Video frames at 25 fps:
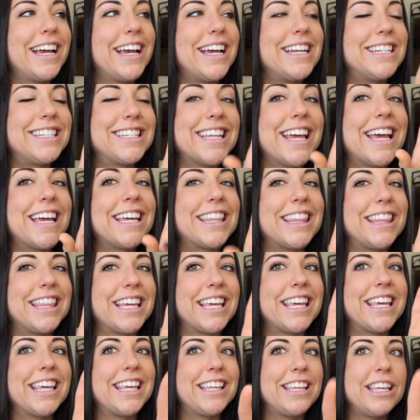it's like
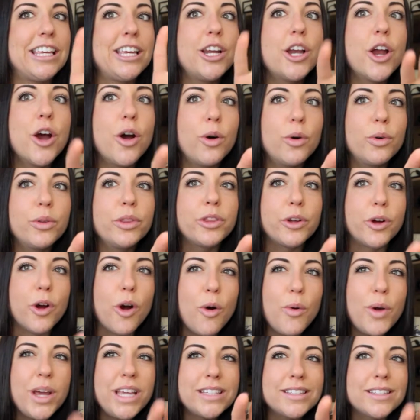the, you know, they're
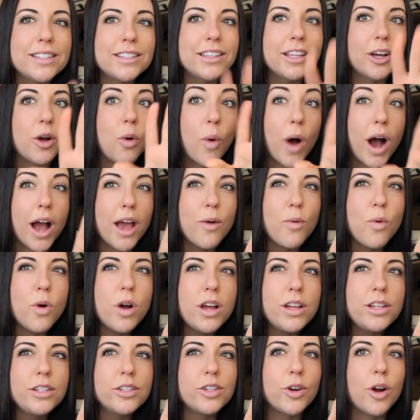always the quiet
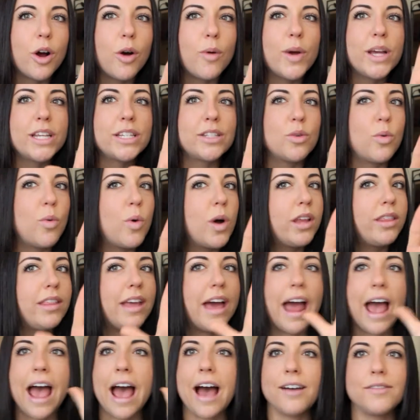ones are always the one
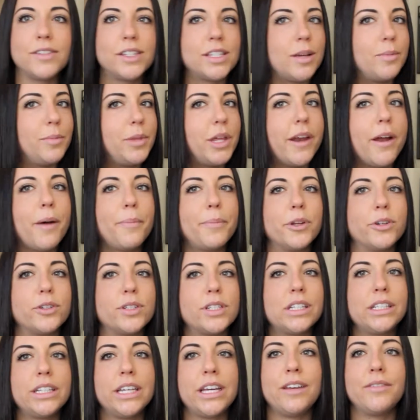that have something up their
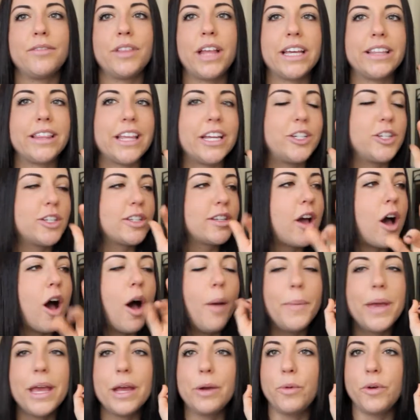sleeve. Like they just
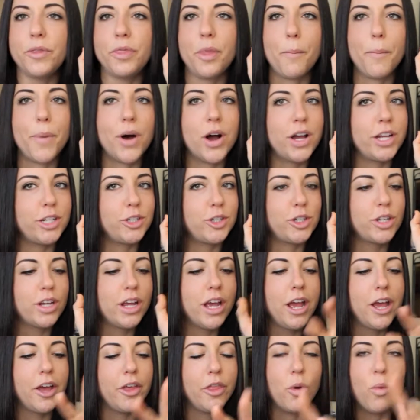come in with the punch,
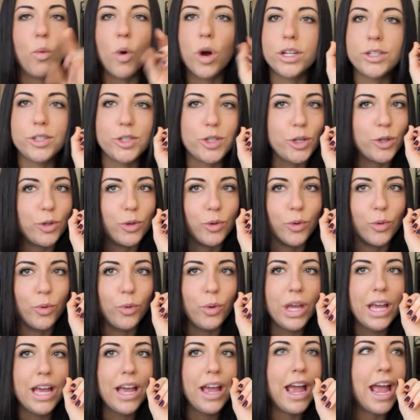the 1-2,
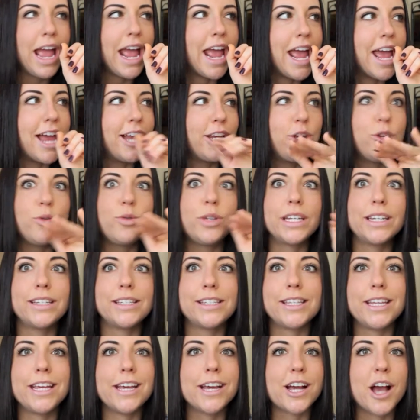and you
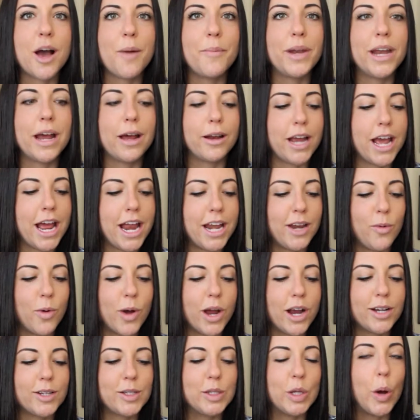didn't see it coming out
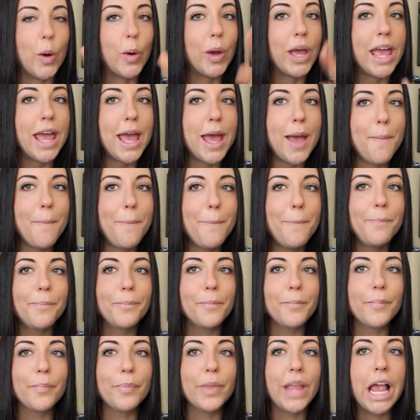anywhere. So him,
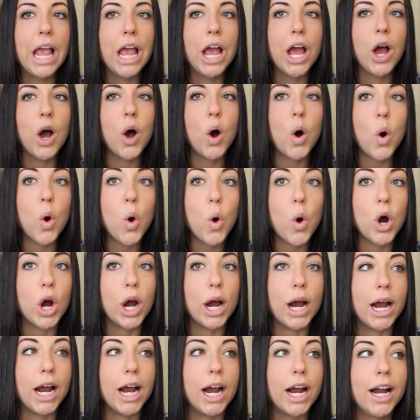
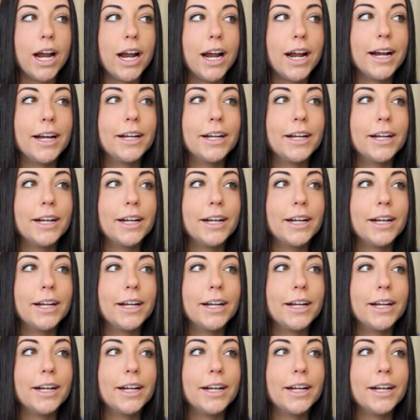or